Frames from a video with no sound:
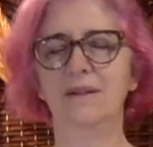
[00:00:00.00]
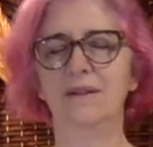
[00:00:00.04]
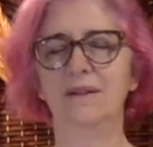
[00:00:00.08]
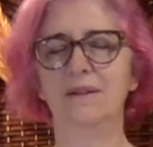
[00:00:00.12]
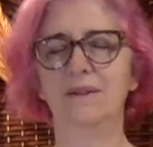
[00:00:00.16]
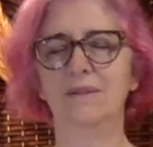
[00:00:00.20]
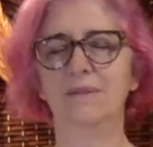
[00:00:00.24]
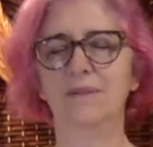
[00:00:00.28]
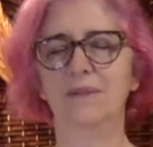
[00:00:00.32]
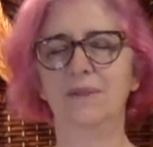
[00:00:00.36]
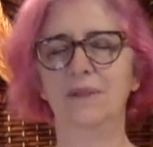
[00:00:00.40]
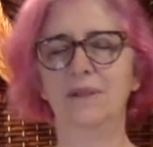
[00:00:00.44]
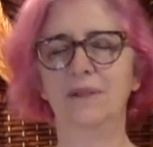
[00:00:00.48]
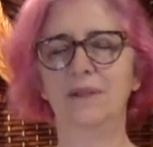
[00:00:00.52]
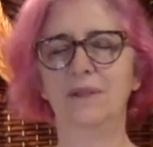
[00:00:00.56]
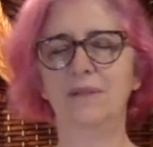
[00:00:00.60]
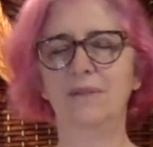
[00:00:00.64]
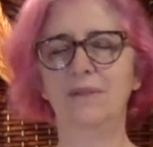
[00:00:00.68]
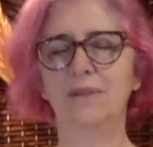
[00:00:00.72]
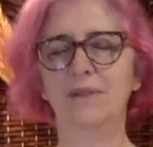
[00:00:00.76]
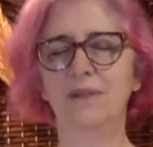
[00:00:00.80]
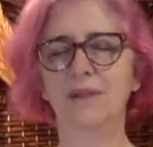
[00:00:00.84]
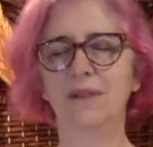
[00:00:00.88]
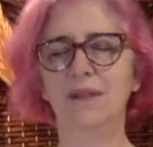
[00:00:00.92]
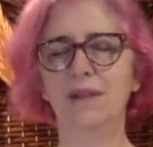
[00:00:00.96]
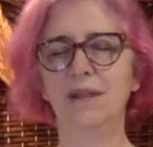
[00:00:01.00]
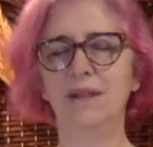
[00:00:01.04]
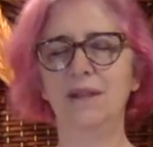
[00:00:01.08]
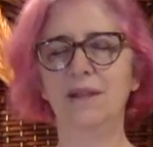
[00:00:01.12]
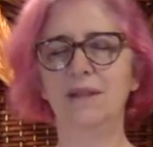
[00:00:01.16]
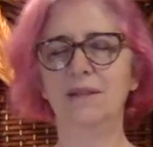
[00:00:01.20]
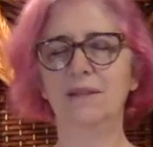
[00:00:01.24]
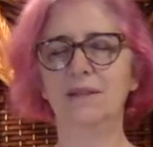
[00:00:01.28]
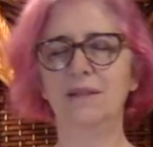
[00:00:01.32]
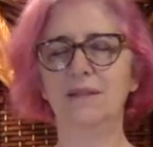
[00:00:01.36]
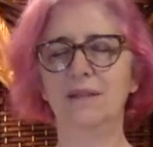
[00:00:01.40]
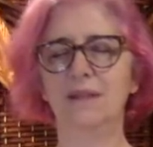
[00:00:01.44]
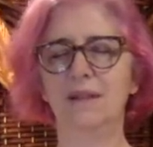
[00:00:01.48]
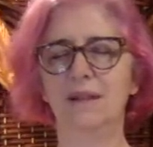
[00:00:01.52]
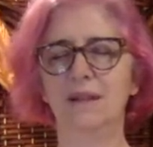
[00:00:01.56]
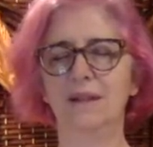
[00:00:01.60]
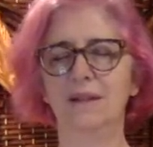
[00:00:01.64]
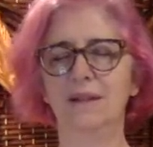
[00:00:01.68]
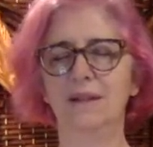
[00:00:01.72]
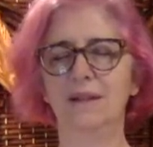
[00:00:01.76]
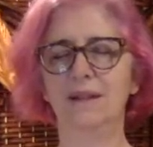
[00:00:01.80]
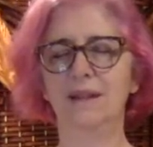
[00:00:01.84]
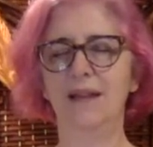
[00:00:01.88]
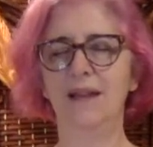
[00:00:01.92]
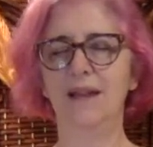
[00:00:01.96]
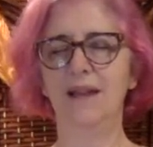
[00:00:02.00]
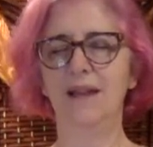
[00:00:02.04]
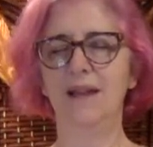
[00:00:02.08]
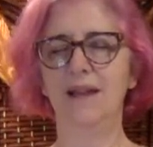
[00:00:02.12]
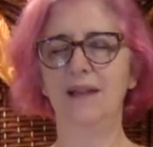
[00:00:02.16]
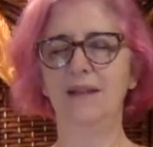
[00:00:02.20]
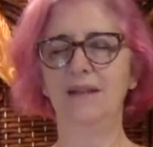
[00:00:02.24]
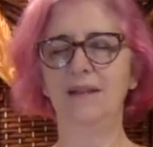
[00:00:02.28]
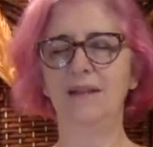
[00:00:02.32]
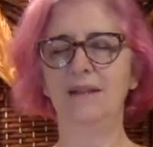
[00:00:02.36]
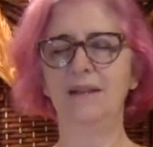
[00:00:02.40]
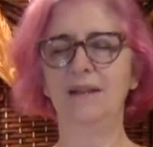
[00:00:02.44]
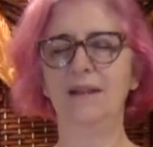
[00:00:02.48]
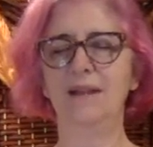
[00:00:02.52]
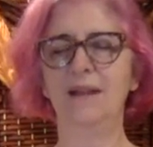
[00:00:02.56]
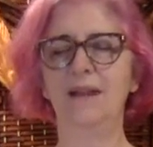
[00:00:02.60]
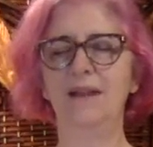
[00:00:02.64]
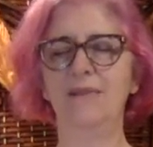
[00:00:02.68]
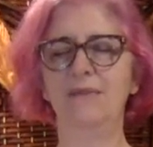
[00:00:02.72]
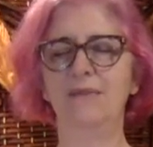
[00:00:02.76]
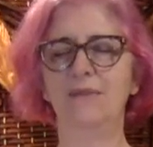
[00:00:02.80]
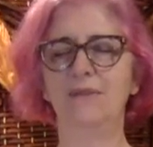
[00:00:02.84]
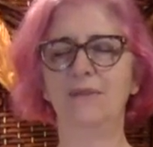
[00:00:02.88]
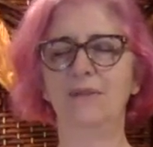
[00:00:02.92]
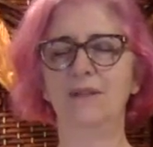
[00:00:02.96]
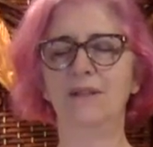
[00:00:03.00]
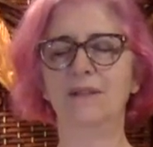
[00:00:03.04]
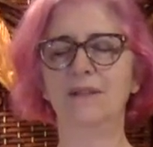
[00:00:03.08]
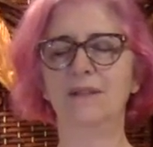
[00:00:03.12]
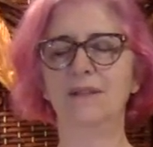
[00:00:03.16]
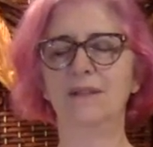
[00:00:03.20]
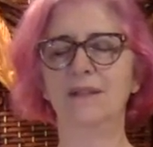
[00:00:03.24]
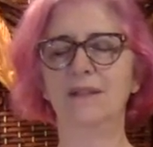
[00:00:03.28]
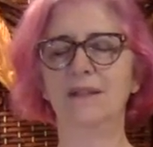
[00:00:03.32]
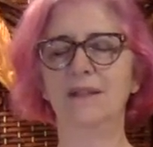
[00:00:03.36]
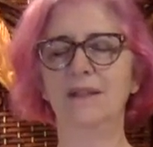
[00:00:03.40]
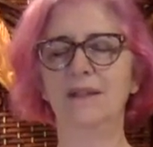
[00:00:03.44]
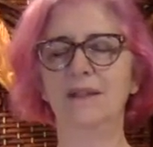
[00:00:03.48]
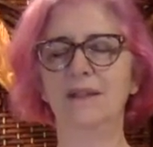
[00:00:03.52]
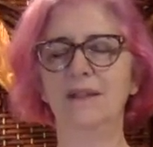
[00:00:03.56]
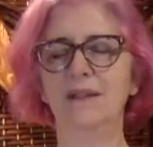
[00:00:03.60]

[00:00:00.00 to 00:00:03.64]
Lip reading: Feel everything is aligned effortlessly.